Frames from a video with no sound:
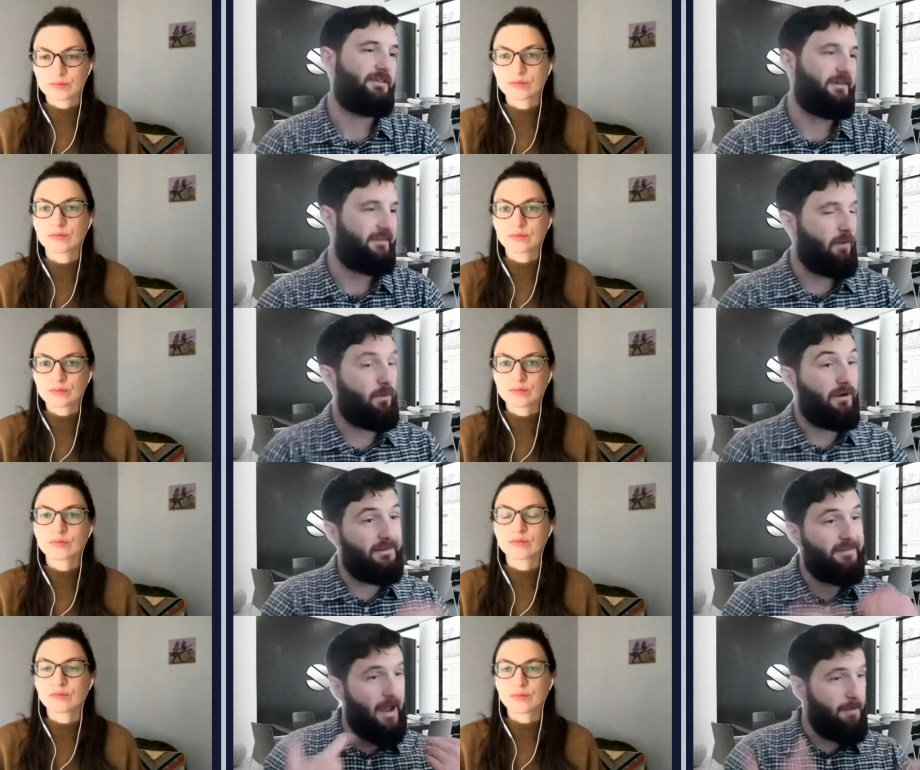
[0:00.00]
Speaker 1: to sit down. We're going
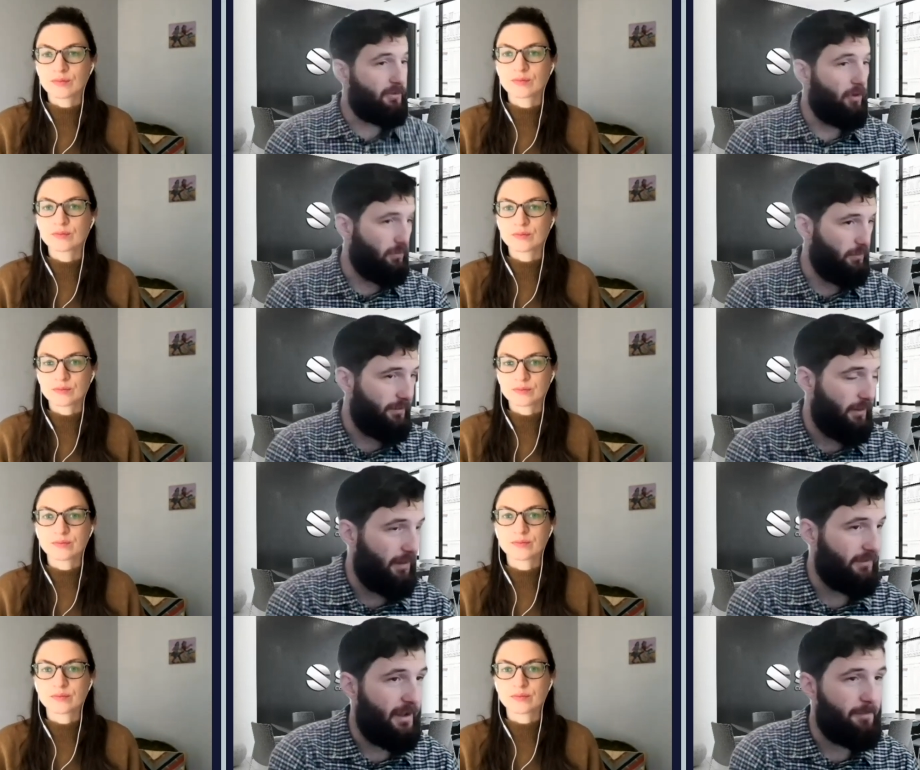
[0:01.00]
to type code with
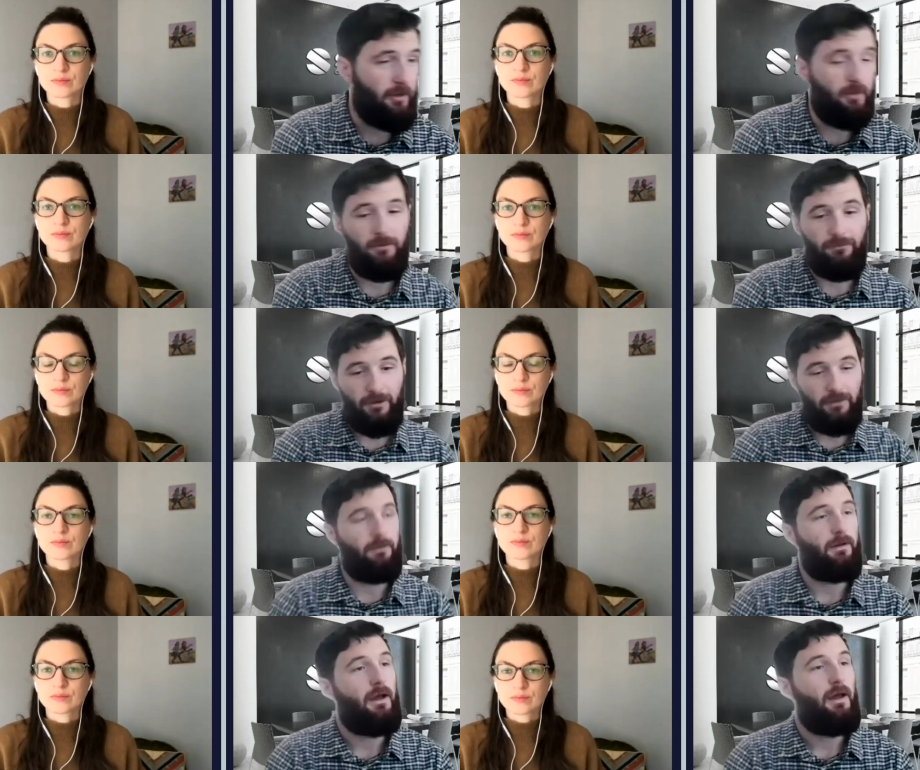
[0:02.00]
uh, type code in front of
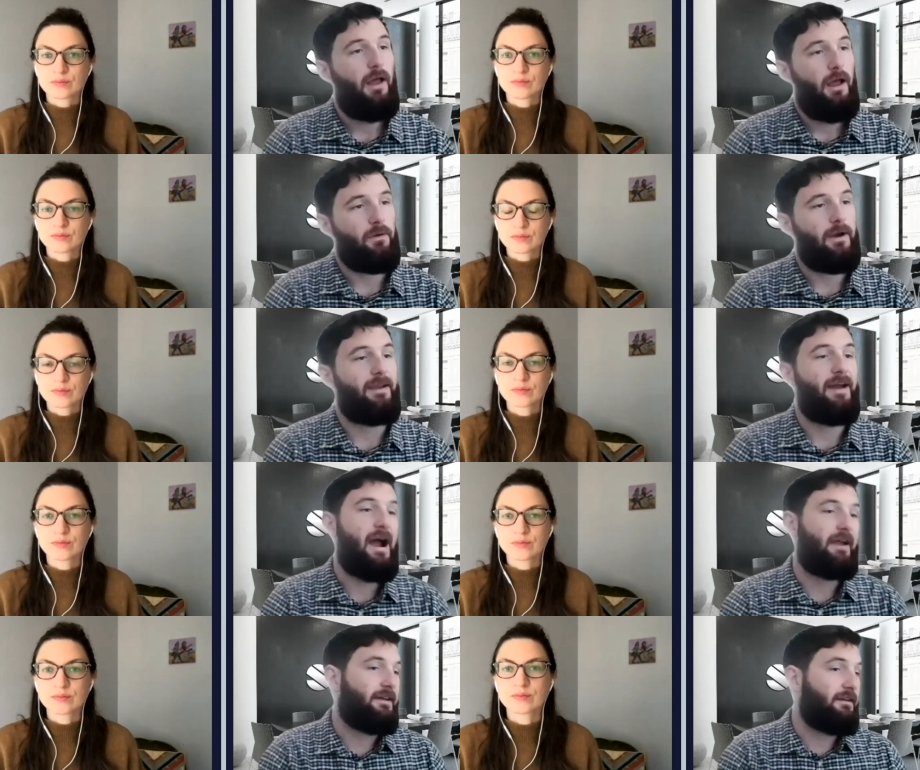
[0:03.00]
you. All right. And
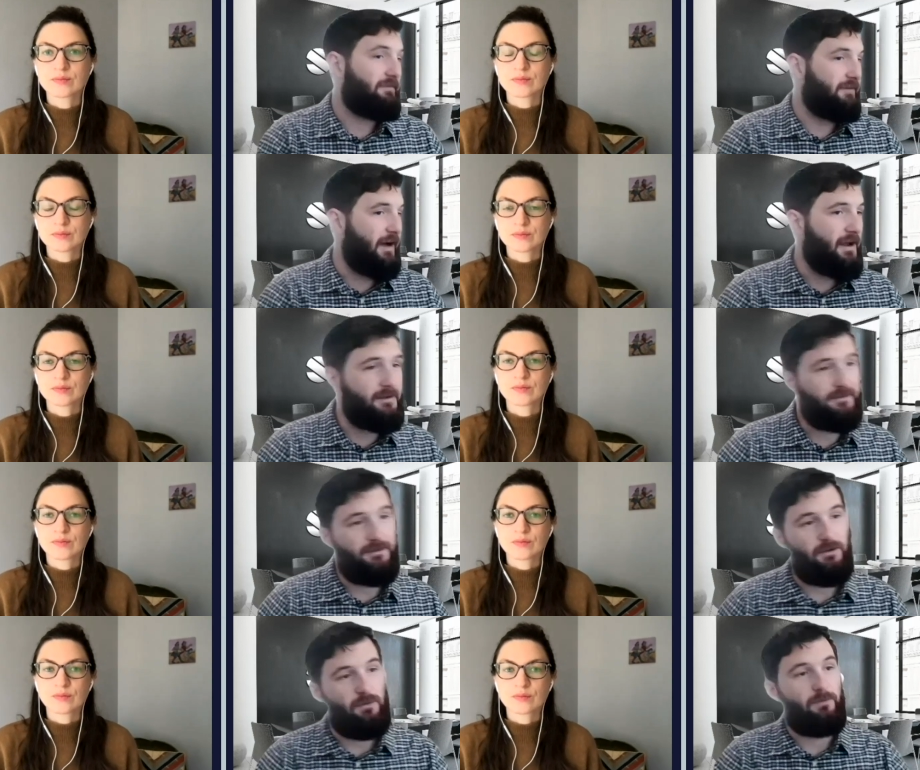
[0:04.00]
highly advise
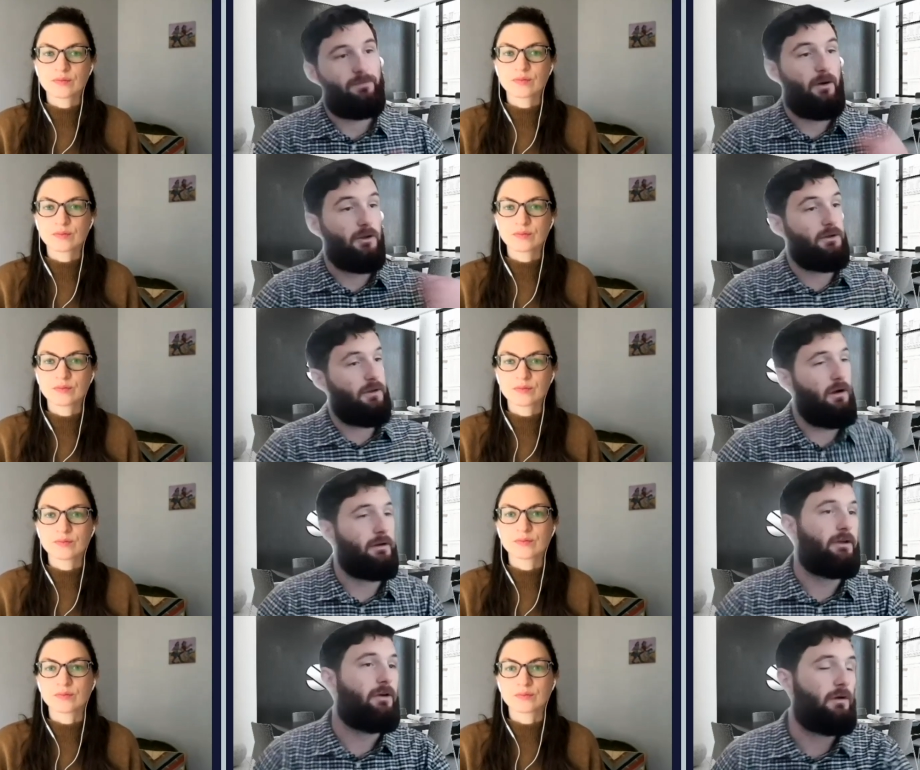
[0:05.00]
you follow along
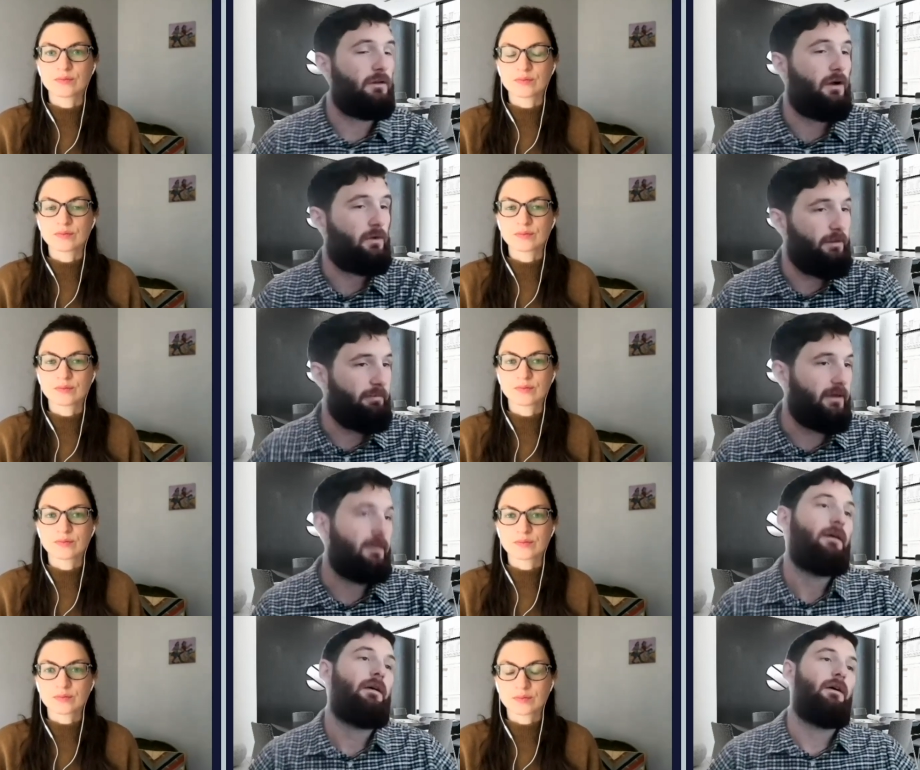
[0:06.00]
and code along with me.
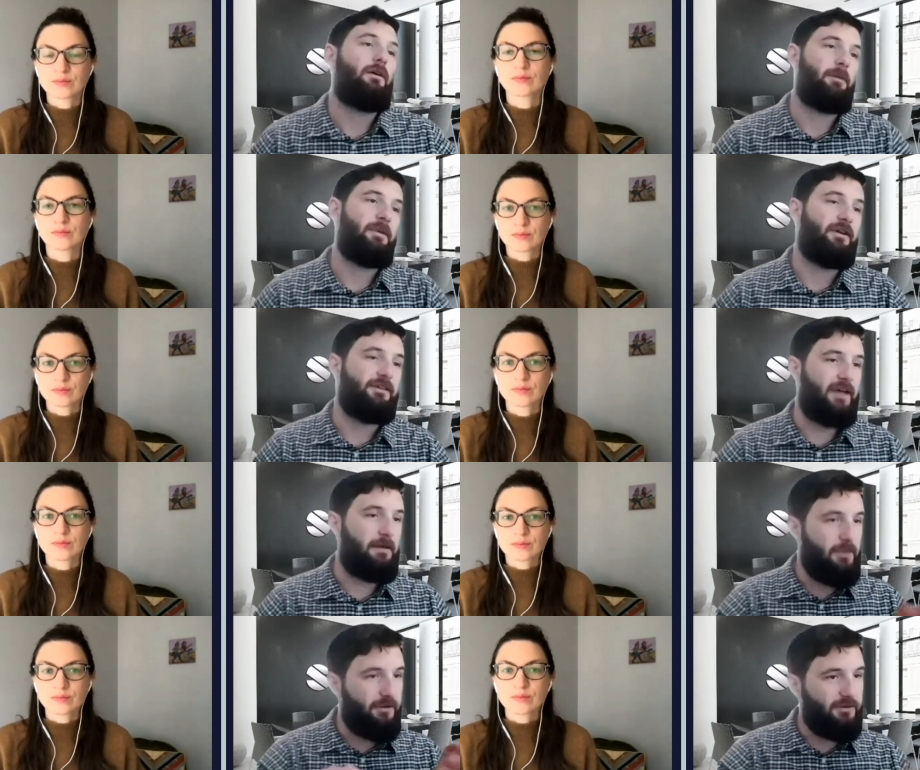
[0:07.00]
All right. Because that
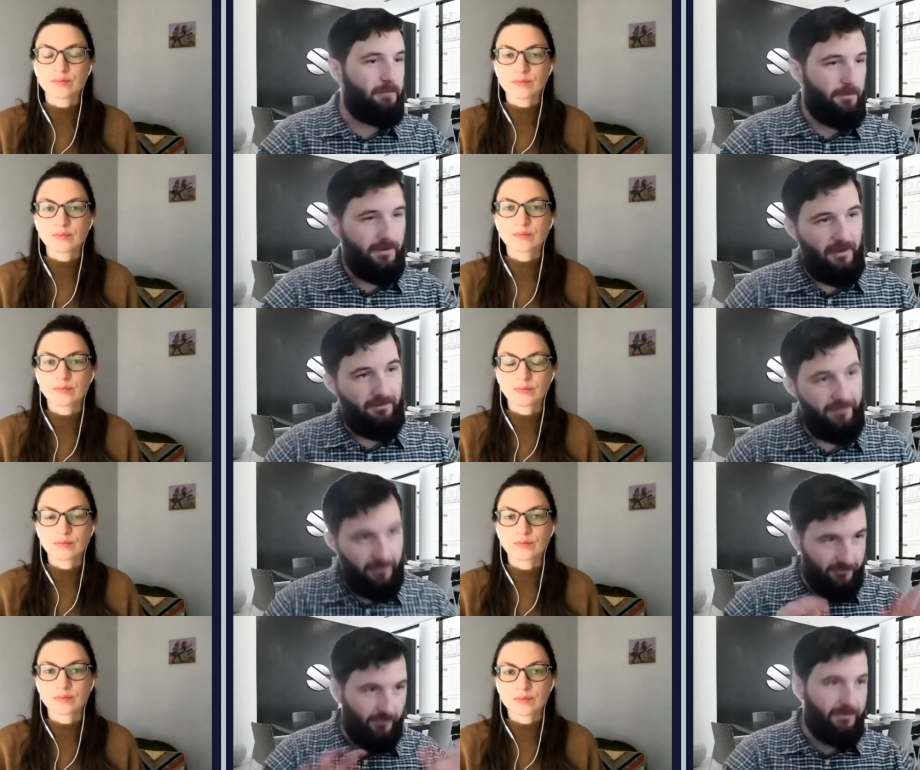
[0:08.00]
muscle memory, that
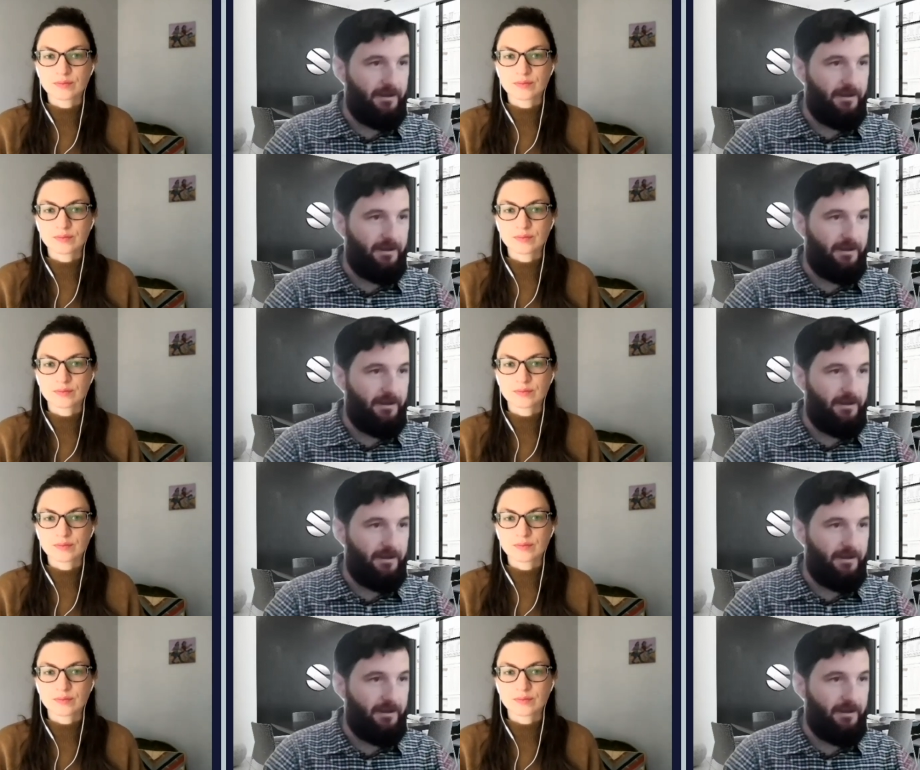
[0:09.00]
fingers on the